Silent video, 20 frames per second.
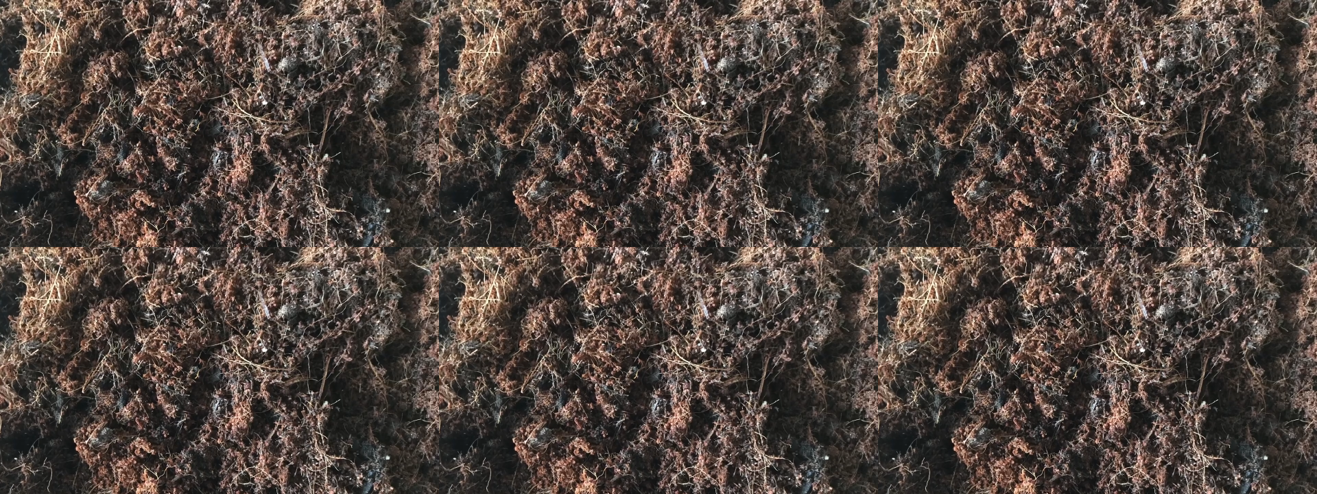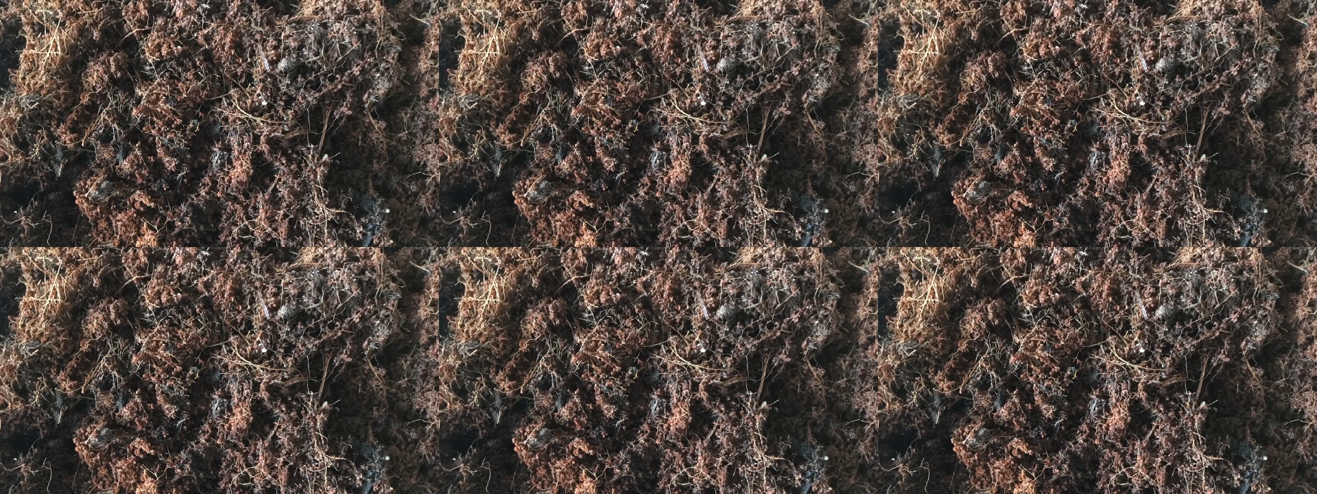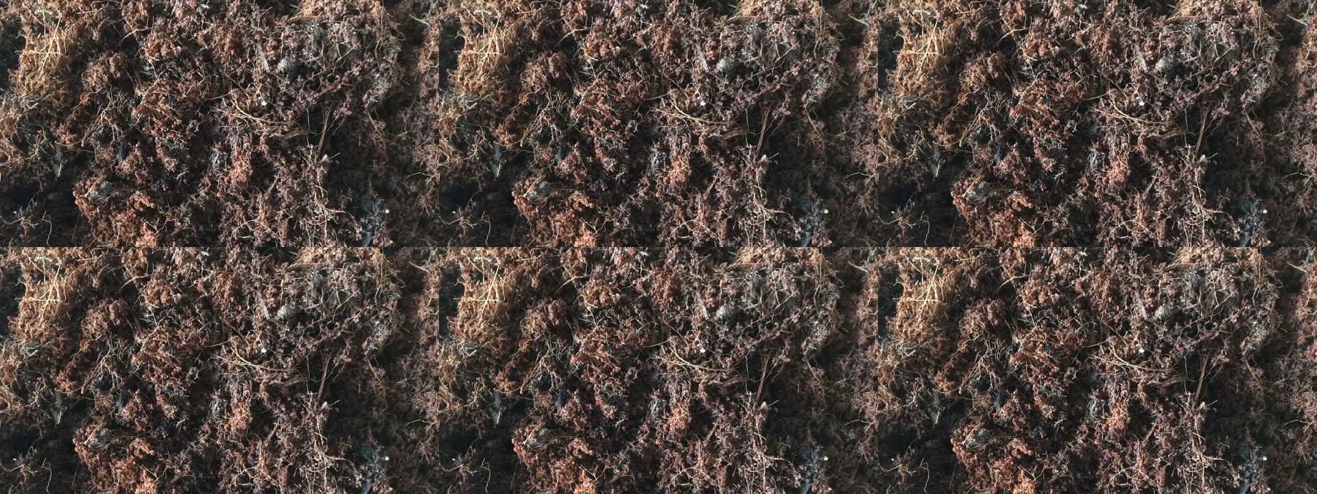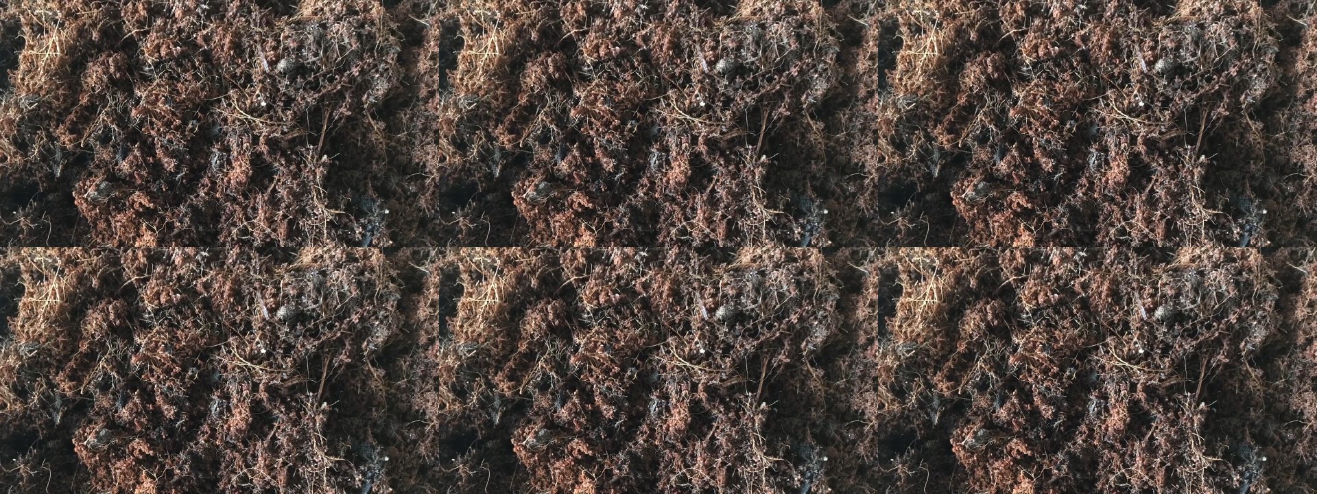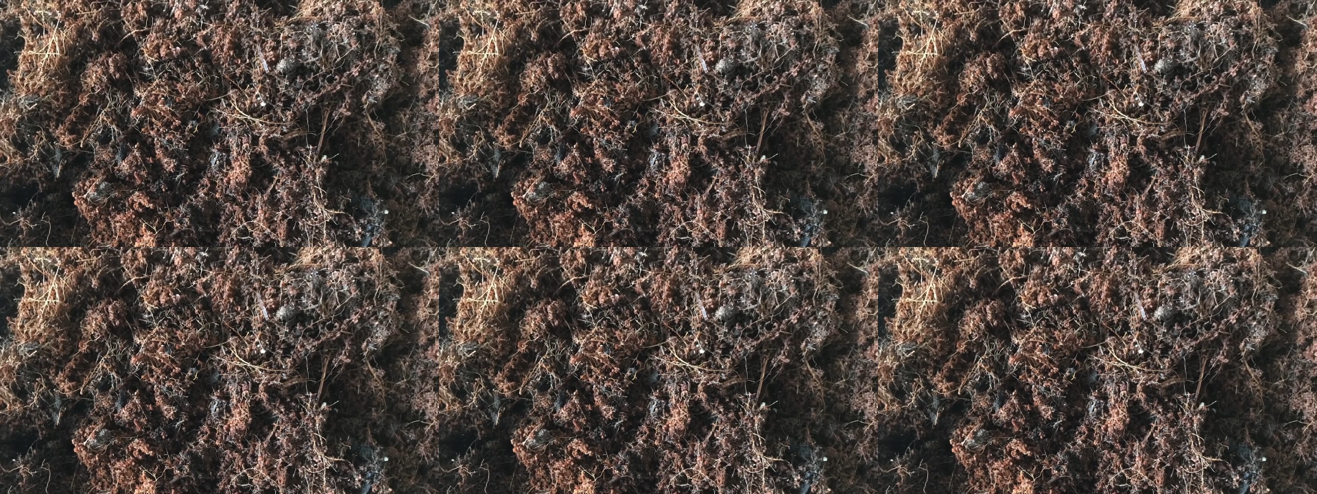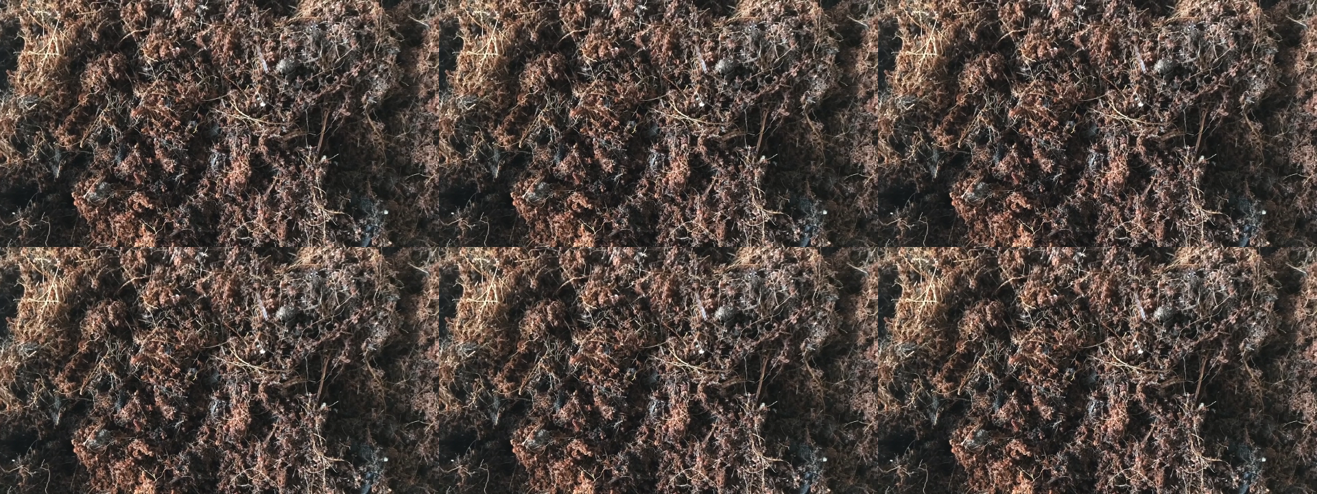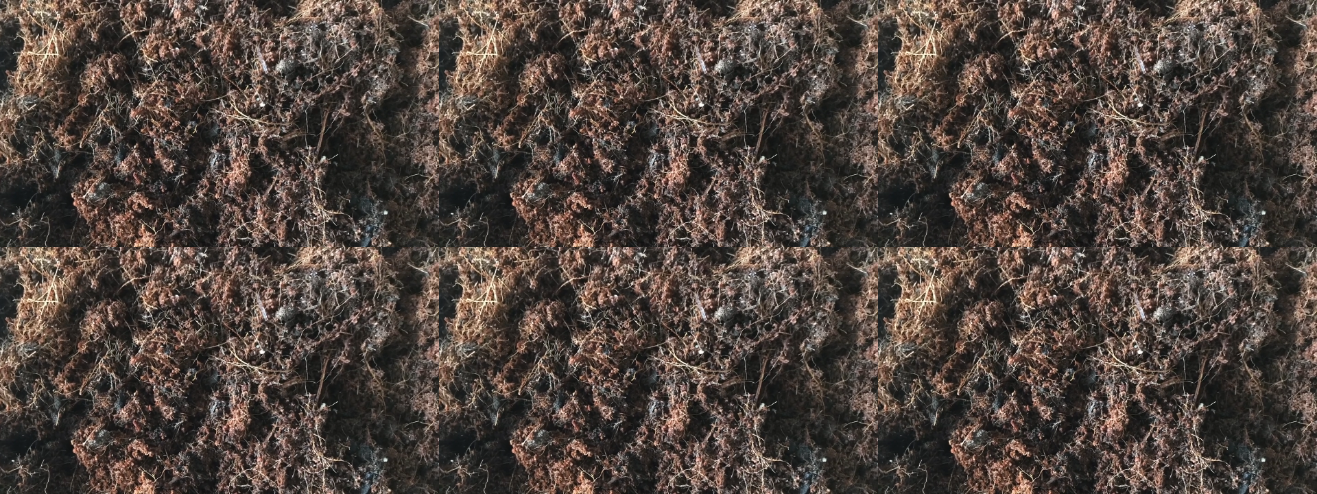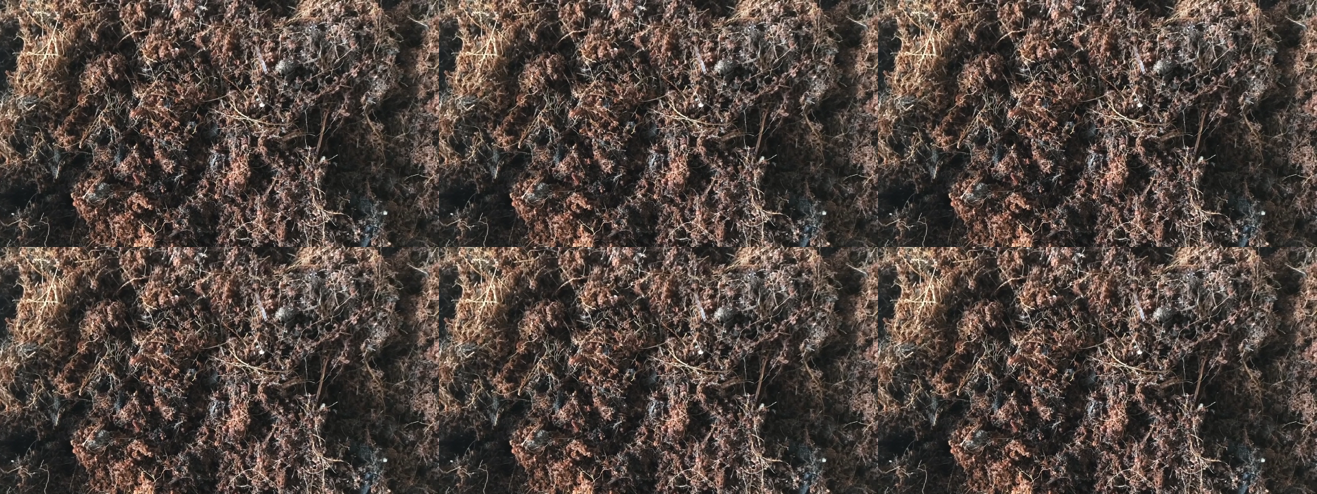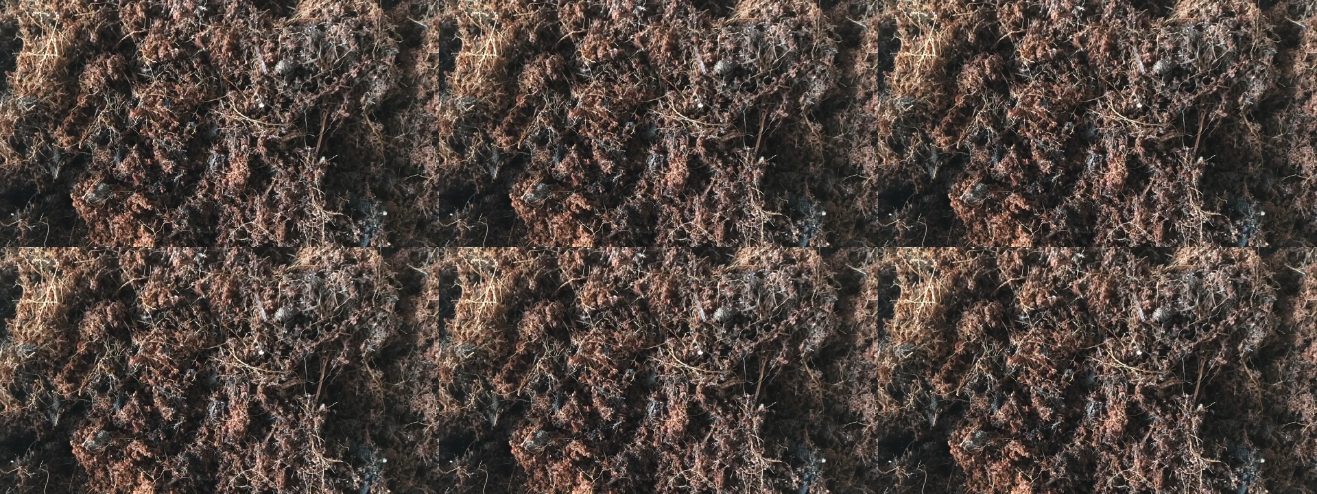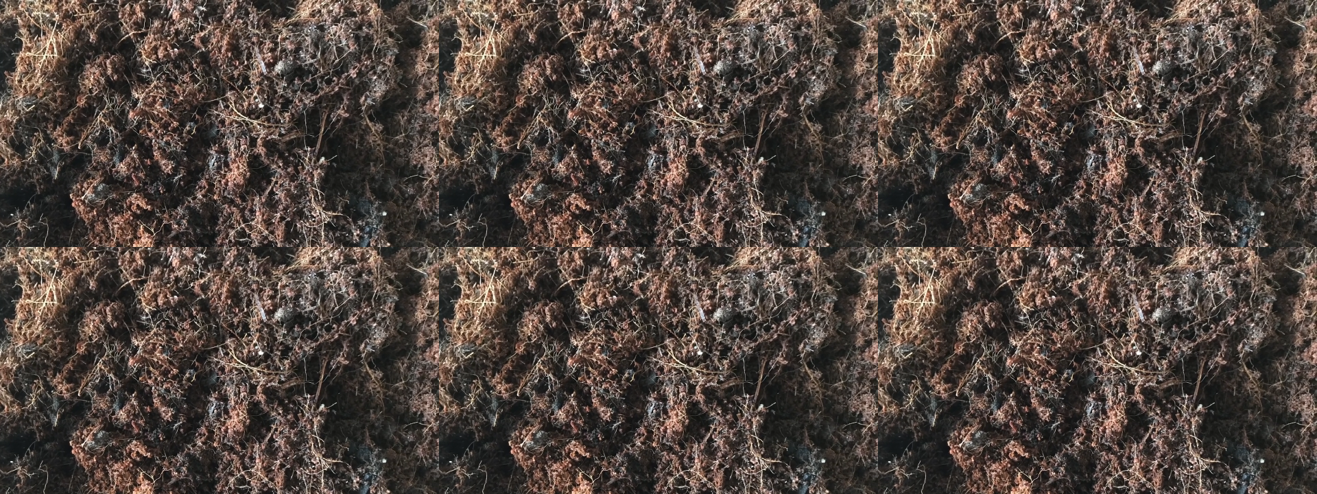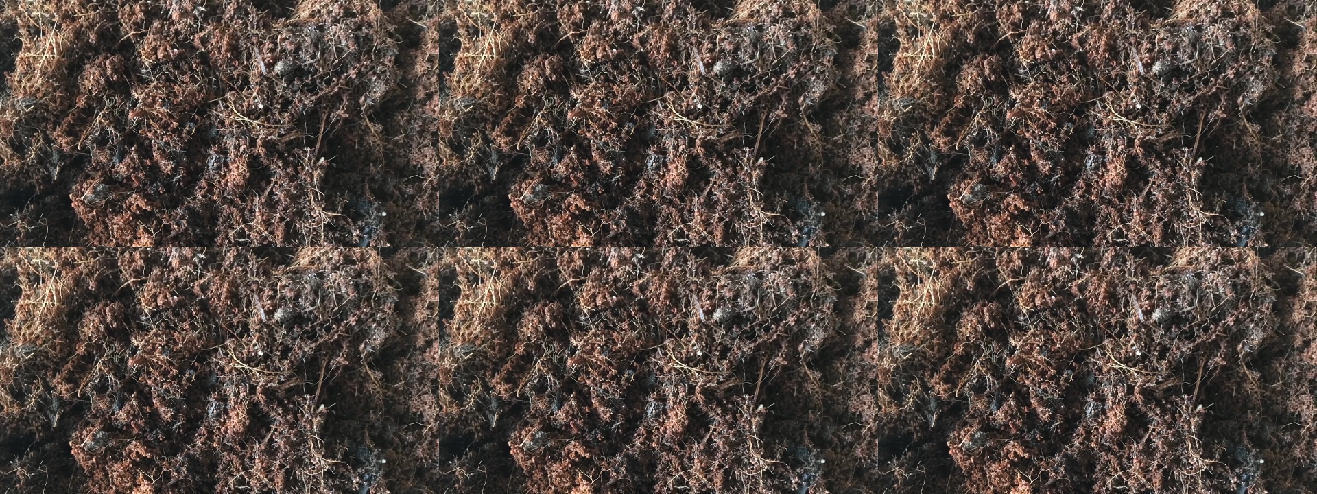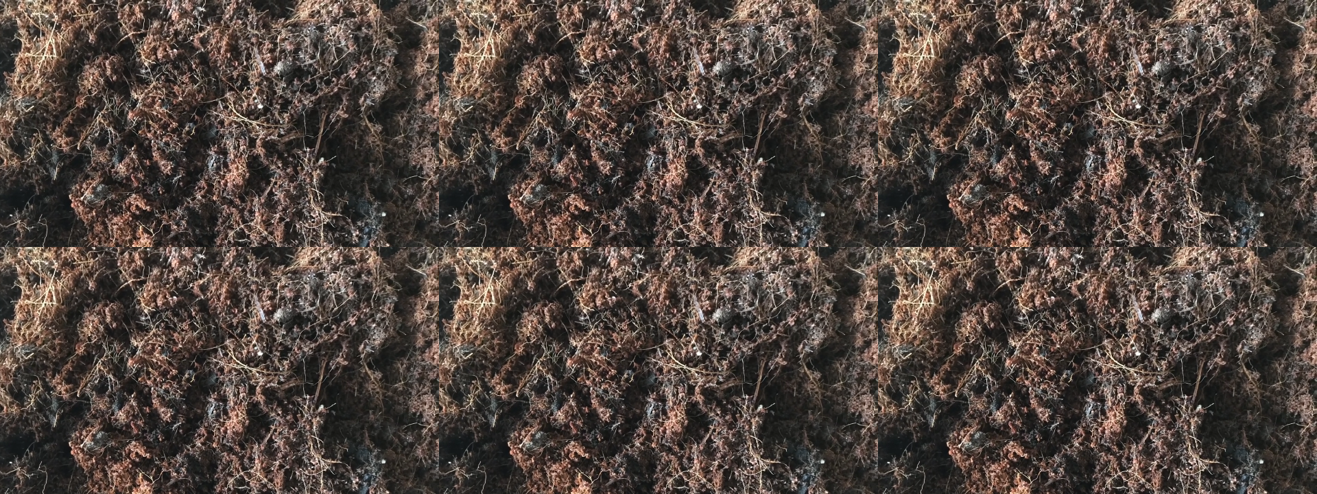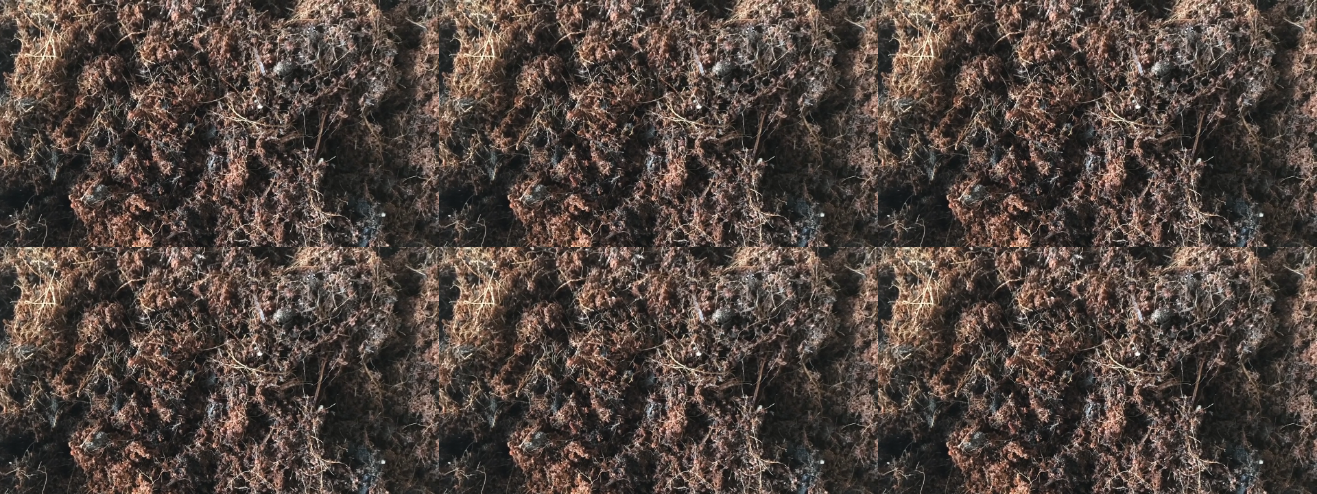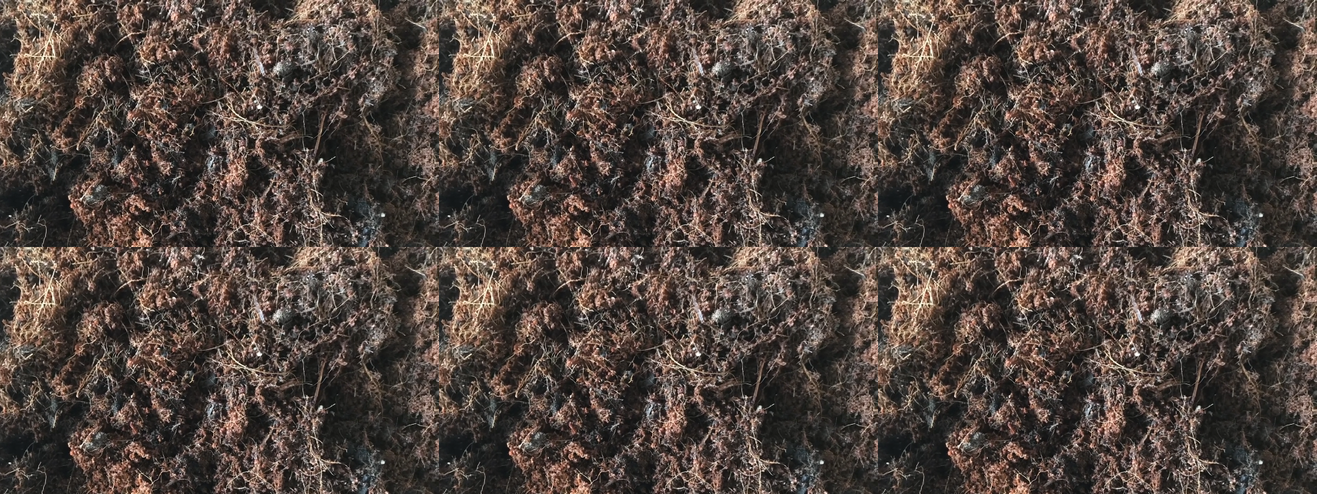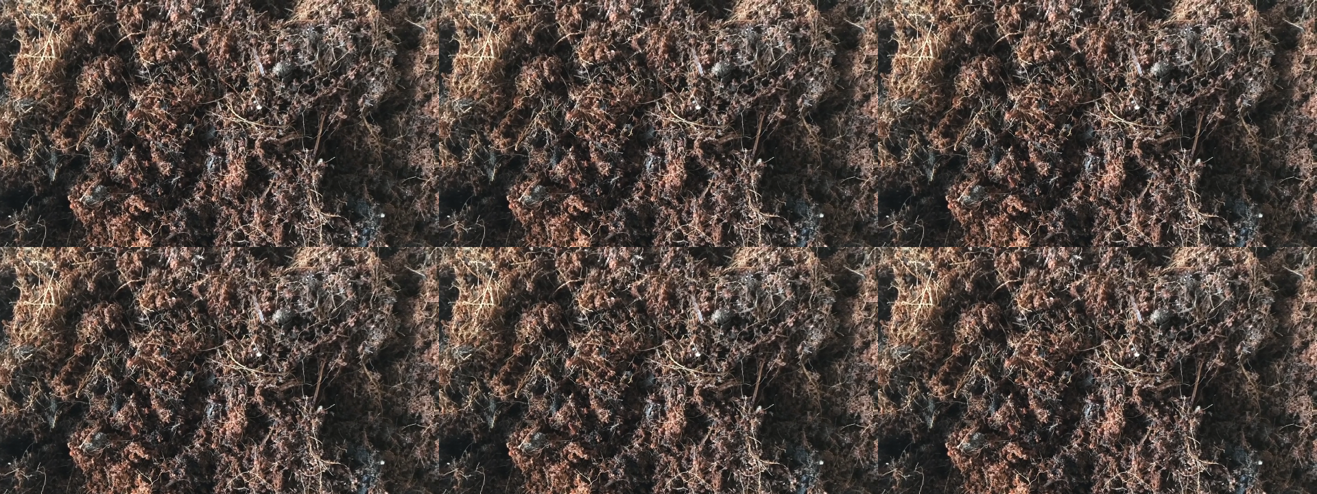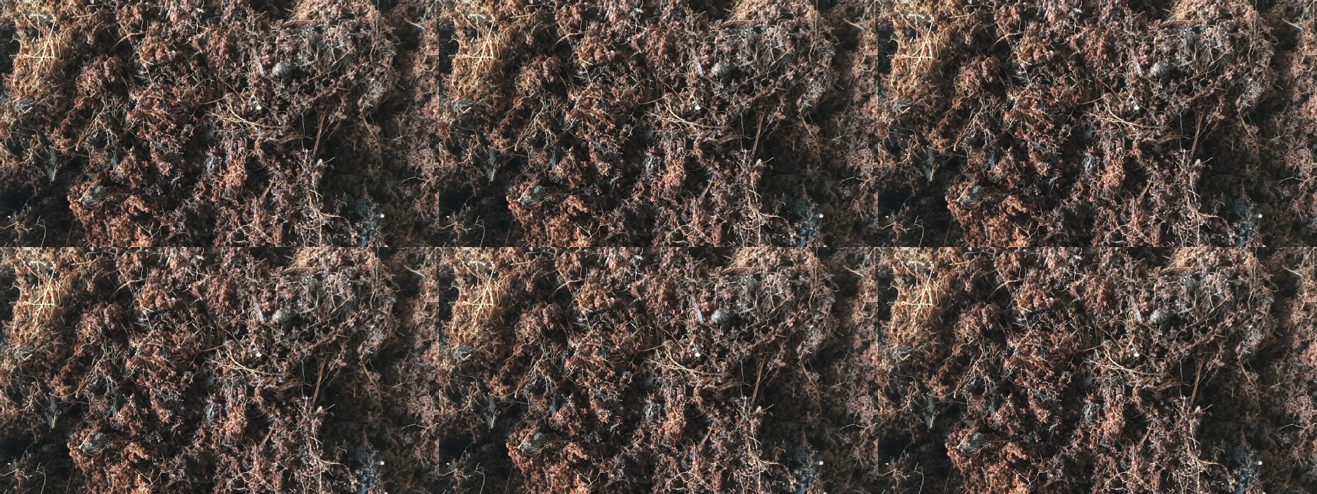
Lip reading: Nobody's mouth can be seen.